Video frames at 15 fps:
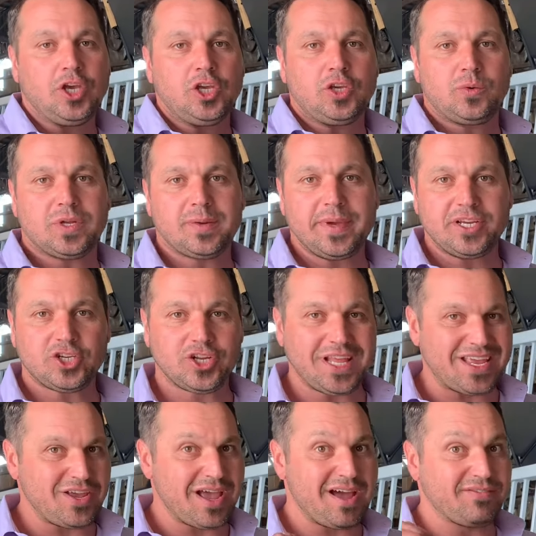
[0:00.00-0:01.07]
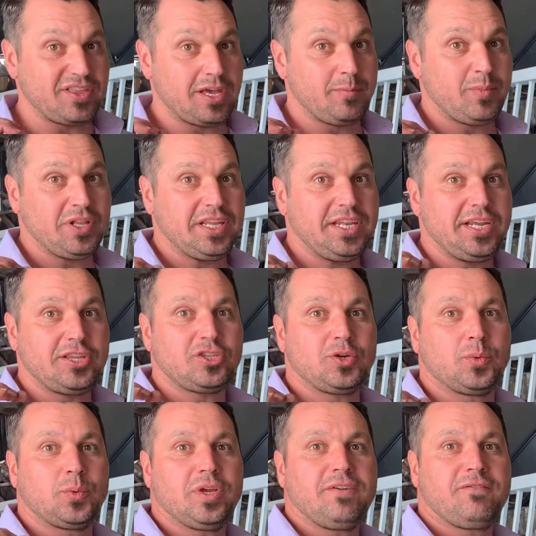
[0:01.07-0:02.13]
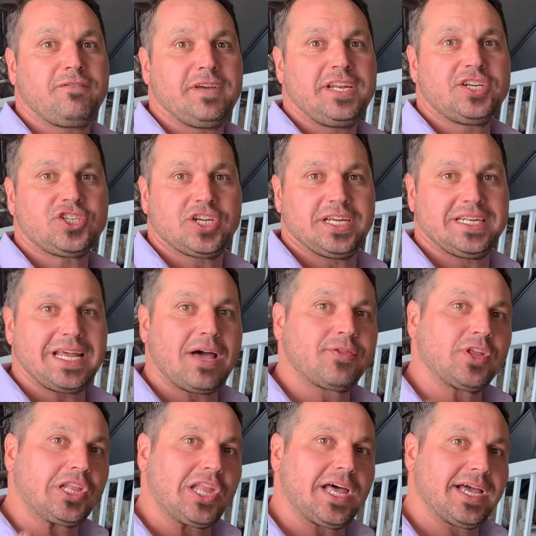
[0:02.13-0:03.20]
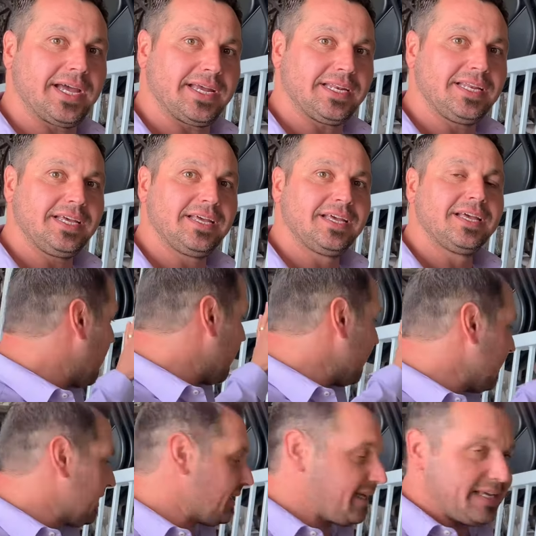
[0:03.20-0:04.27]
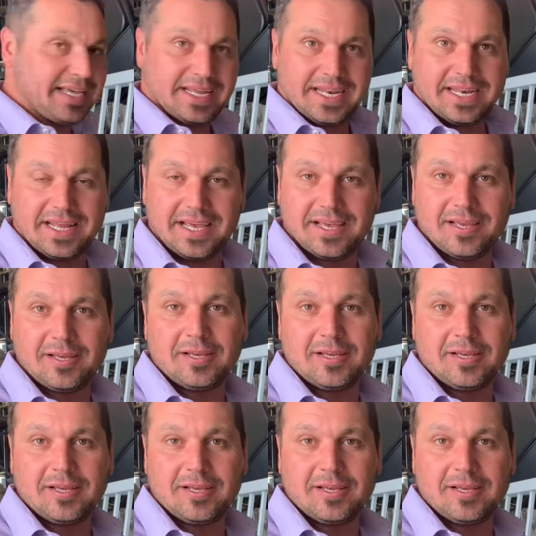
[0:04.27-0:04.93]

you want to make sure that you have the ability to refinish it down the line by getting it